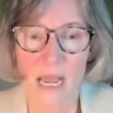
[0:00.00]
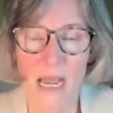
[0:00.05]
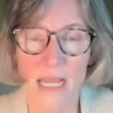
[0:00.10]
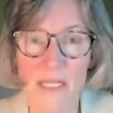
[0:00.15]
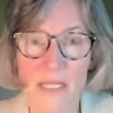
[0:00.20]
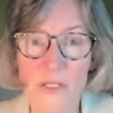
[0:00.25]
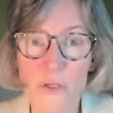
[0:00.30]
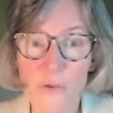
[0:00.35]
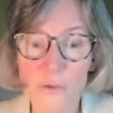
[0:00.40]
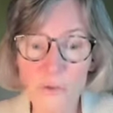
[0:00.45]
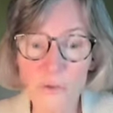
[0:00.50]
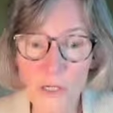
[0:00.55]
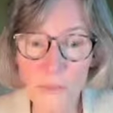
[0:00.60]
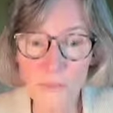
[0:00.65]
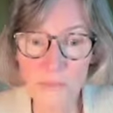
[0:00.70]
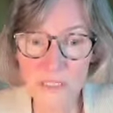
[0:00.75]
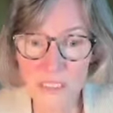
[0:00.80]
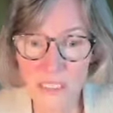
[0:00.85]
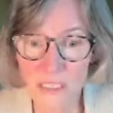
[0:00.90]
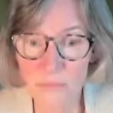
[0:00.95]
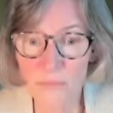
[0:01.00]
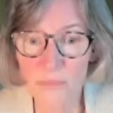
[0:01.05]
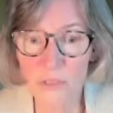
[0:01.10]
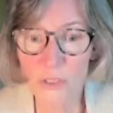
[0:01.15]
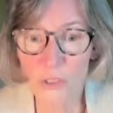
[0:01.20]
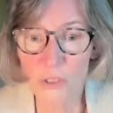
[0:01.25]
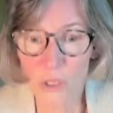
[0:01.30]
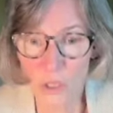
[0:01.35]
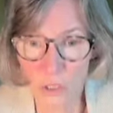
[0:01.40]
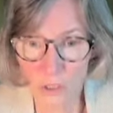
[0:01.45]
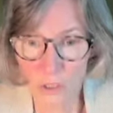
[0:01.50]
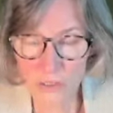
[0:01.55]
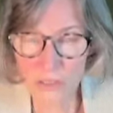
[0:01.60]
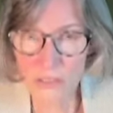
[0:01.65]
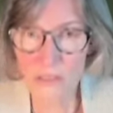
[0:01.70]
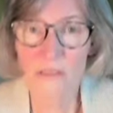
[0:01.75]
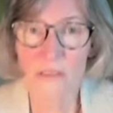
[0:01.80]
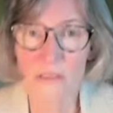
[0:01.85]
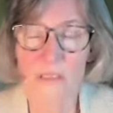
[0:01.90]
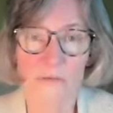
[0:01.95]
I know you're upset
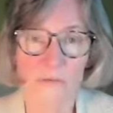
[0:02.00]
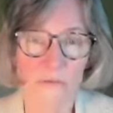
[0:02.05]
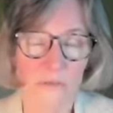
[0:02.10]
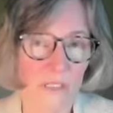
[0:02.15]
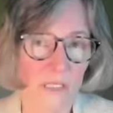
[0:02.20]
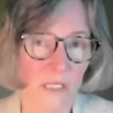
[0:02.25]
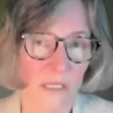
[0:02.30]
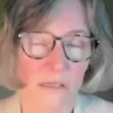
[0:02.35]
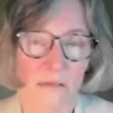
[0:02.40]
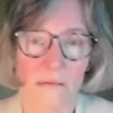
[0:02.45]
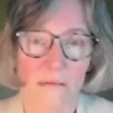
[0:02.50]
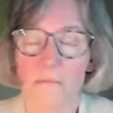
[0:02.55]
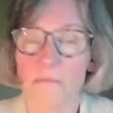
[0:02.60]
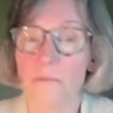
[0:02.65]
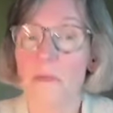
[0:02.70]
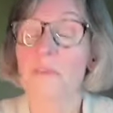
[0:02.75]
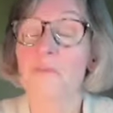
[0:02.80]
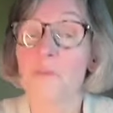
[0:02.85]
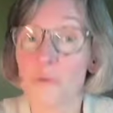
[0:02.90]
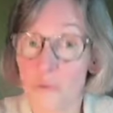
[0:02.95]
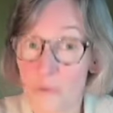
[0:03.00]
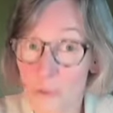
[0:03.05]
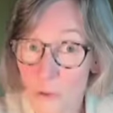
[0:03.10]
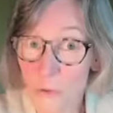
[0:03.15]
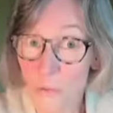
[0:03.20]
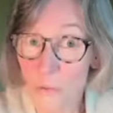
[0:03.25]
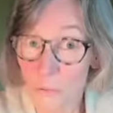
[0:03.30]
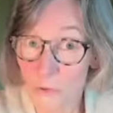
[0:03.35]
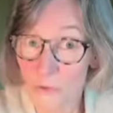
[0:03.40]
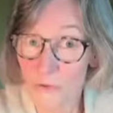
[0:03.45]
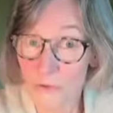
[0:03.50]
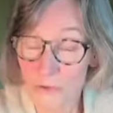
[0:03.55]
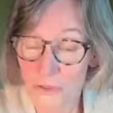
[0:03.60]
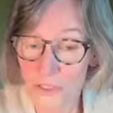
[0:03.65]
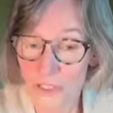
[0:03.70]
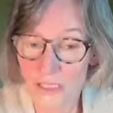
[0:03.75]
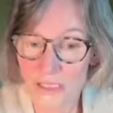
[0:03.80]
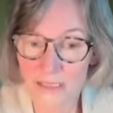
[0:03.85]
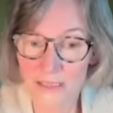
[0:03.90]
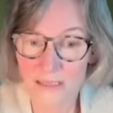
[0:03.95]
because," and you say, if you know what your
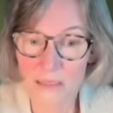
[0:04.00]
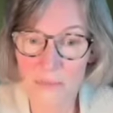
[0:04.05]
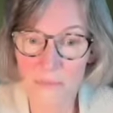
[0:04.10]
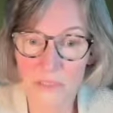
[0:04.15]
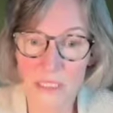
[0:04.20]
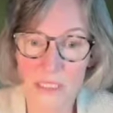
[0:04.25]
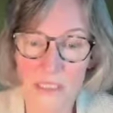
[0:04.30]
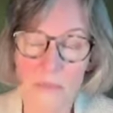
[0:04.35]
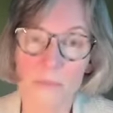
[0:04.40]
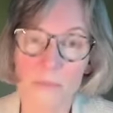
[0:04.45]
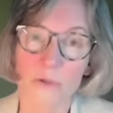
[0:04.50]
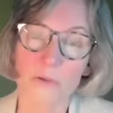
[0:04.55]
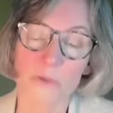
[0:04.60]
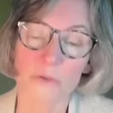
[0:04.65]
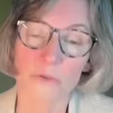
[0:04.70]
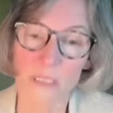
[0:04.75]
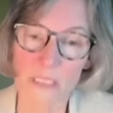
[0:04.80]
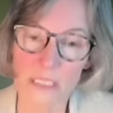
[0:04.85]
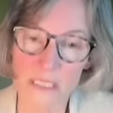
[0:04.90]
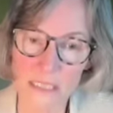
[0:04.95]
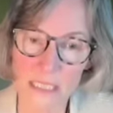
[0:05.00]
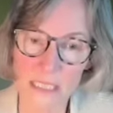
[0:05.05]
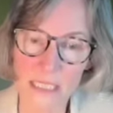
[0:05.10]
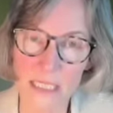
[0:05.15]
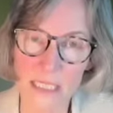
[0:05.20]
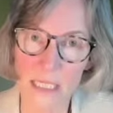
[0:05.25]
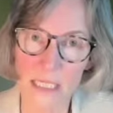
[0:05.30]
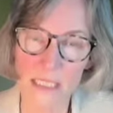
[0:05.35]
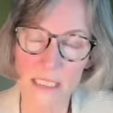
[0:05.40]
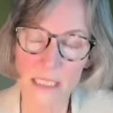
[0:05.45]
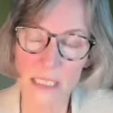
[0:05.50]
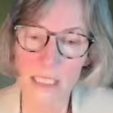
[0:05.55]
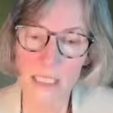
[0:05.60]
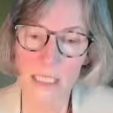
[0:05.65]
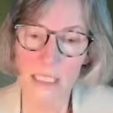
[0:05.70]
child is upset about, you can say that